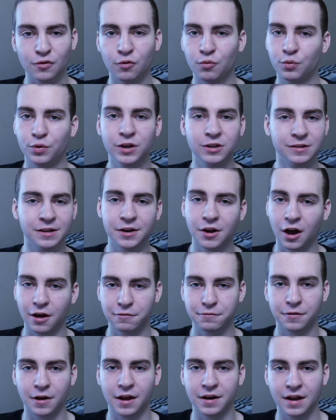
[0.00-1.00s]
really
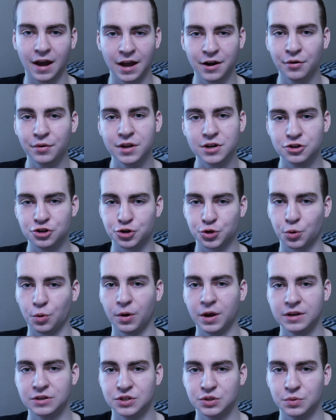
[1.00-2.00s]
not fun. I don't
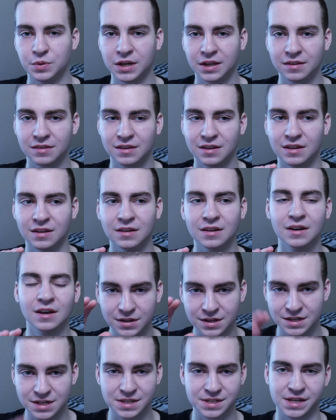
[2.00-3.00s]
enjoy doing the
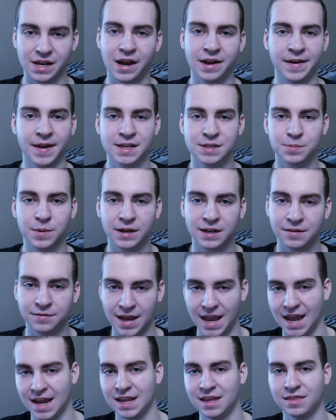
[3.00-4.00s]
design aspect
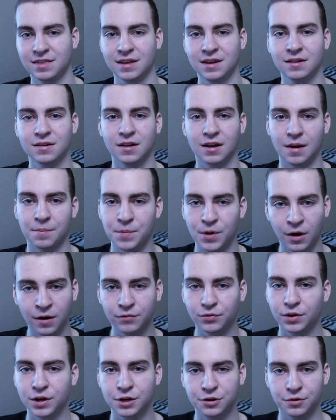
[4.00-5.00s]
of anything. I'm
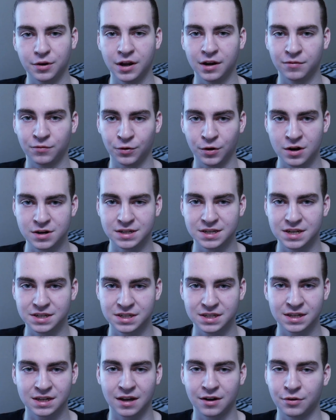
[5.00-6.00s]
not very creative or
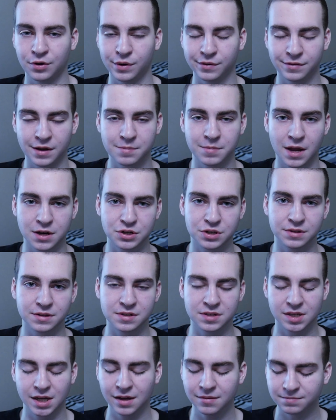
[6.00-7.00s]
artistic. I don't know if I mentioned
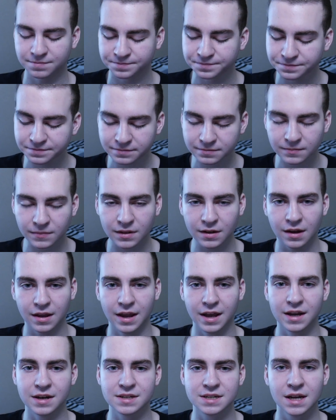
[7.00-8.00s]
this yet.
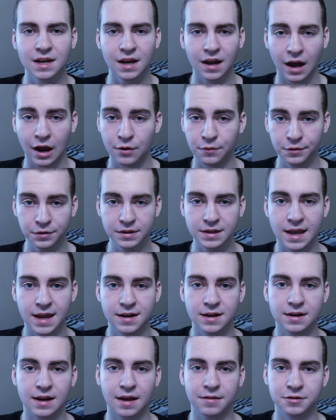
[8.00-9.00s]
And I really
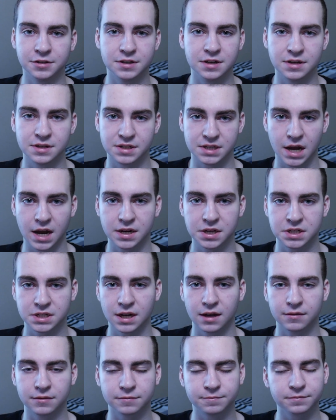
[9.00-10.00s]
hated having to design
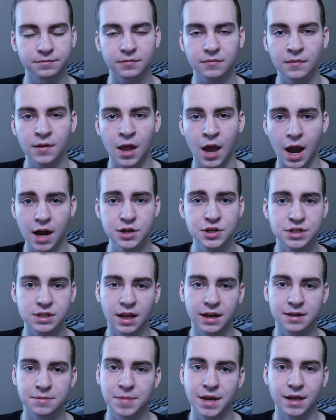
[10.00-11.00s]
stuff. I just
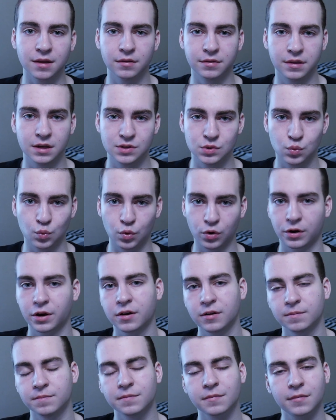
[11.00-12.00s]
liked making things
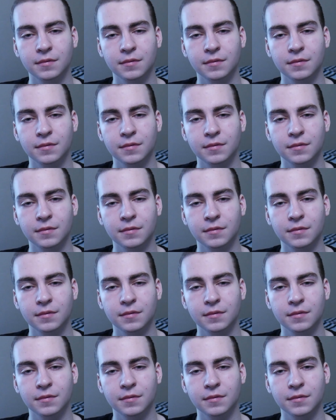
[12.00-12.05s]
work.